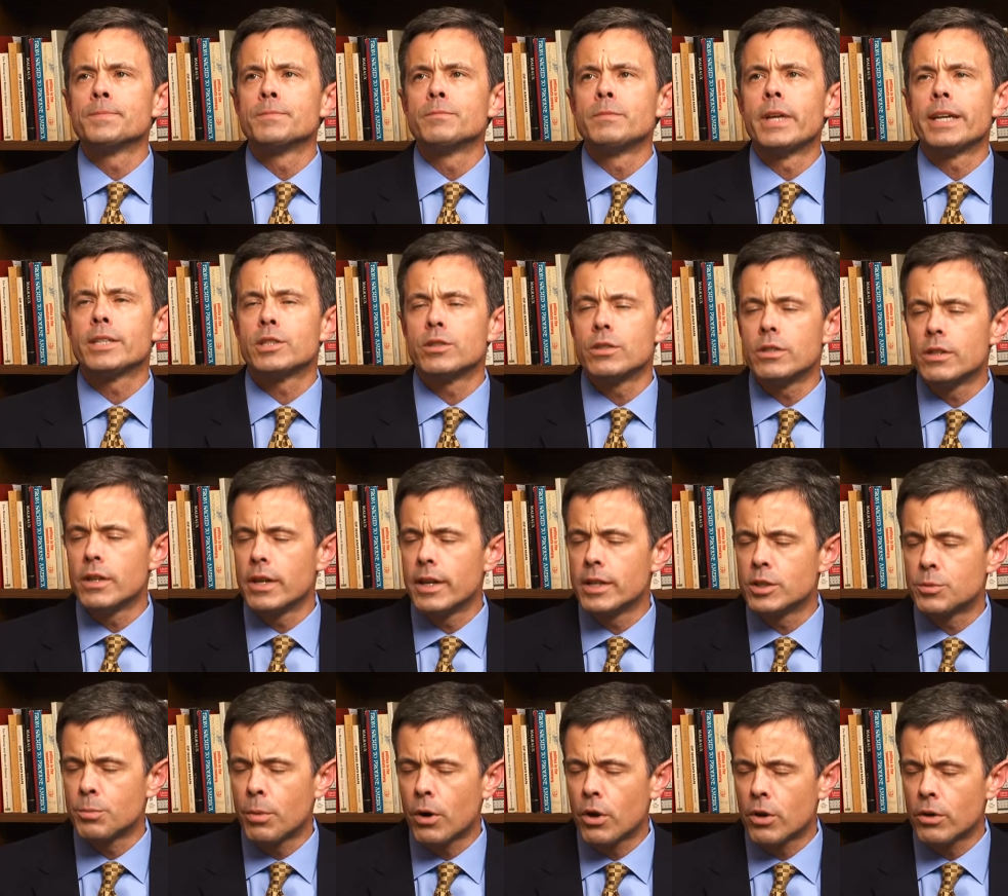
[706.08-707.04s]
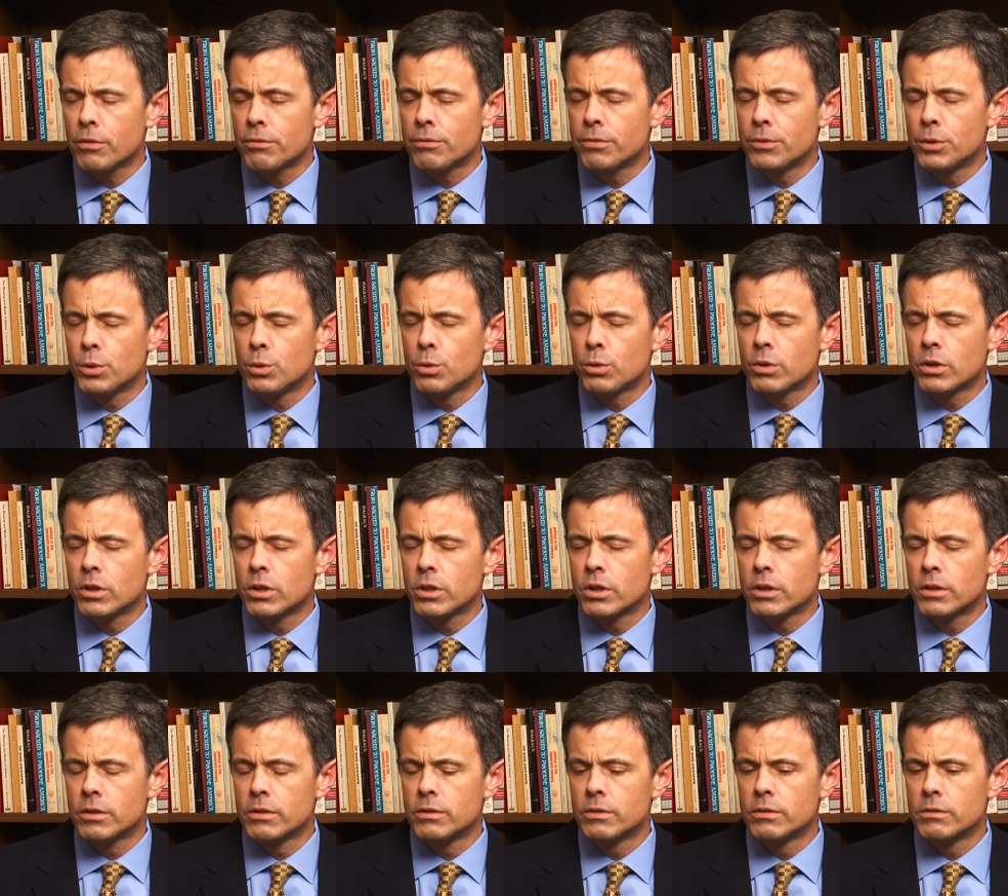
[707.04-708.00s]
as part of
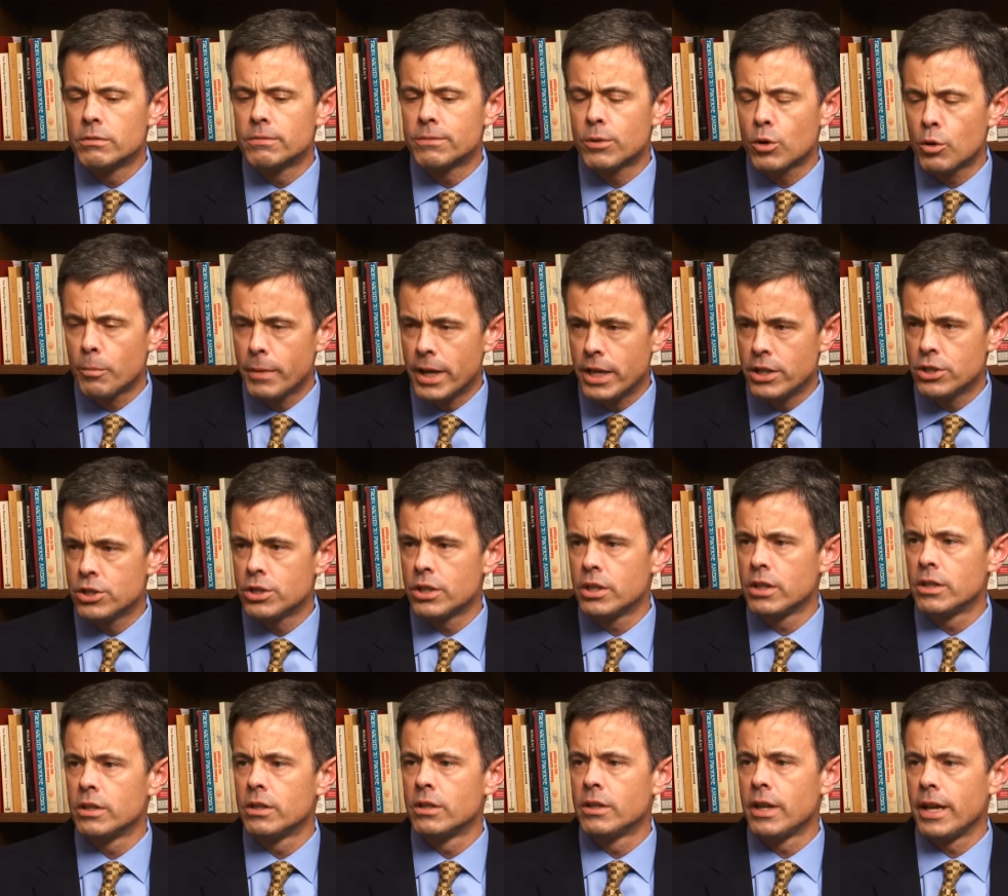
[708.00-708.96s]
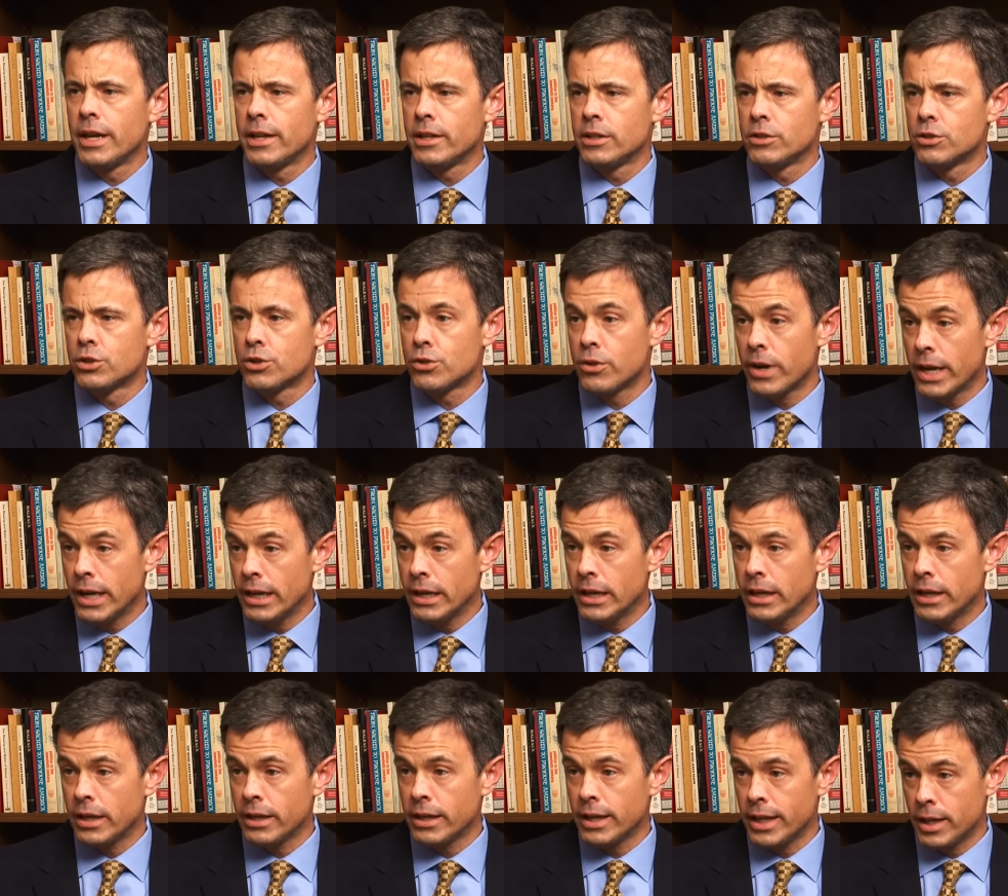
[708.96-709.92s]
your formation and
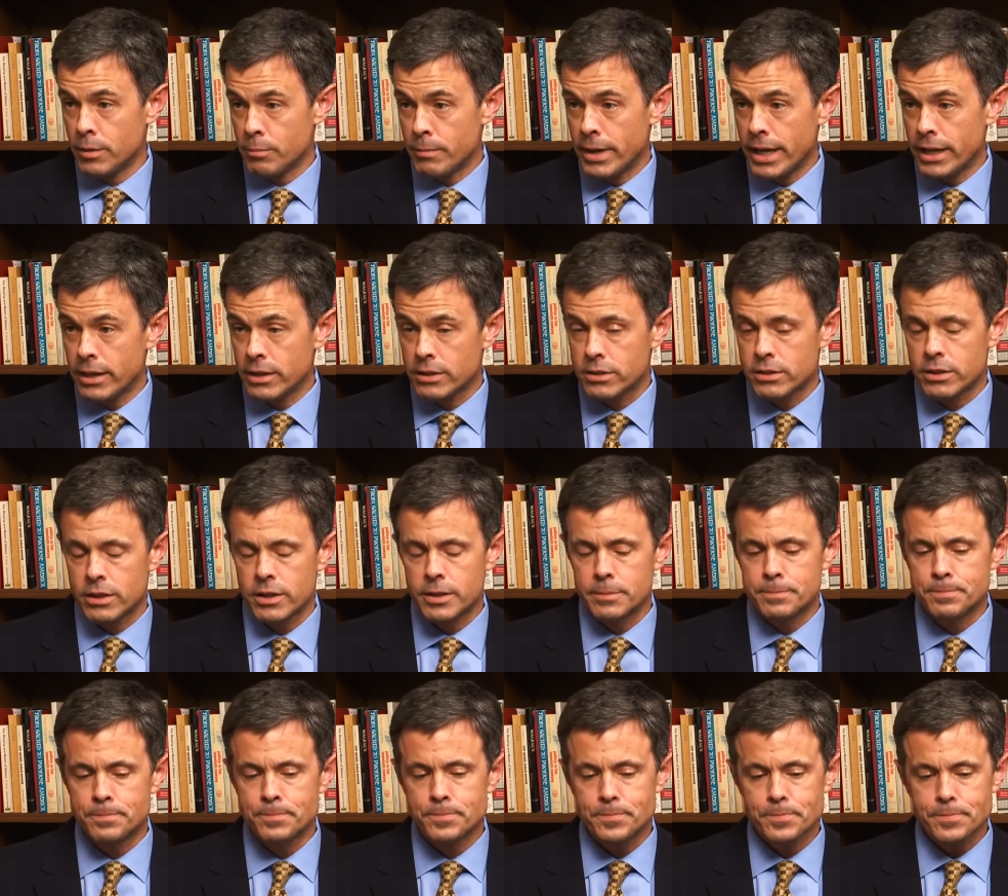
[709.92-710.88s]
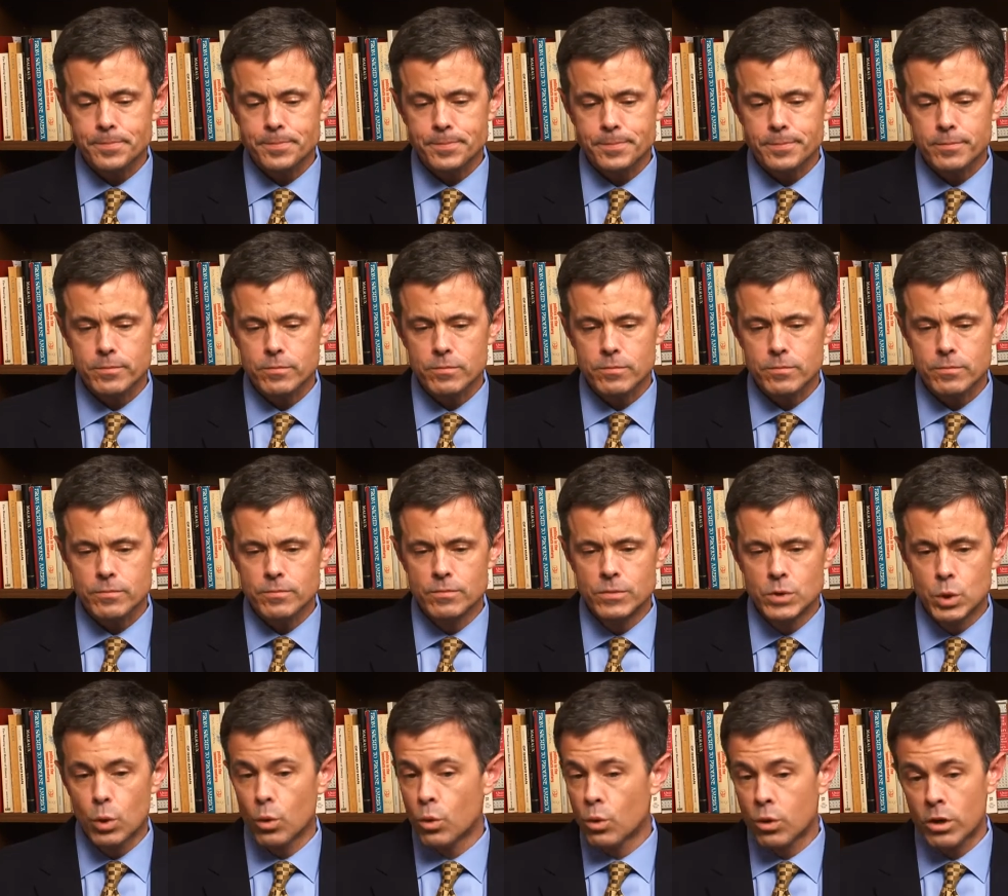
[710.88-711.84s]
training in medicine,
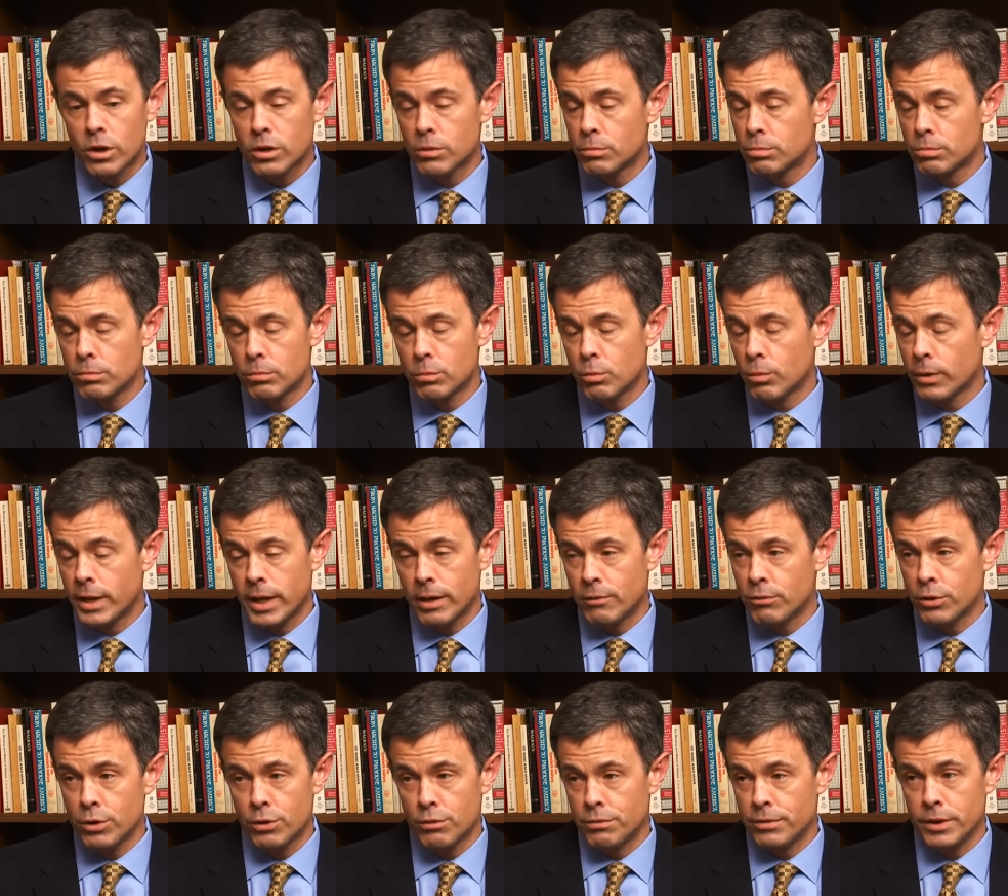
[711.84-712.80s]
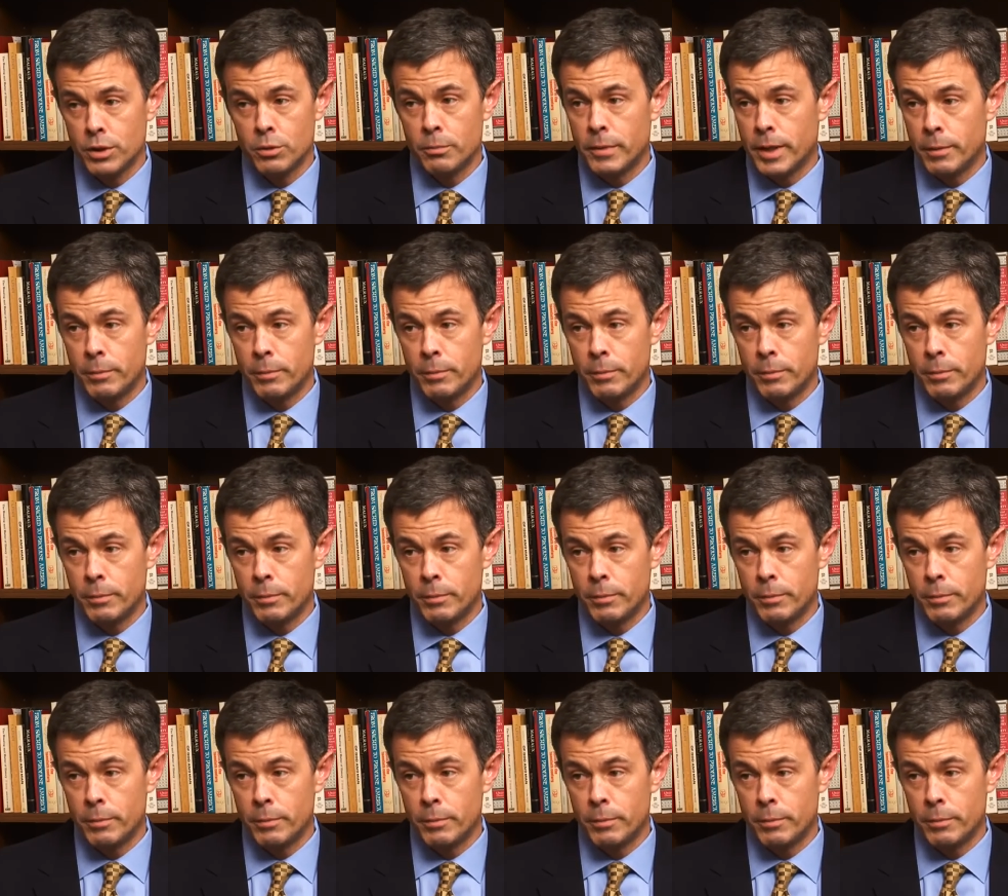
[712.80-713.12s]
or whatever your field may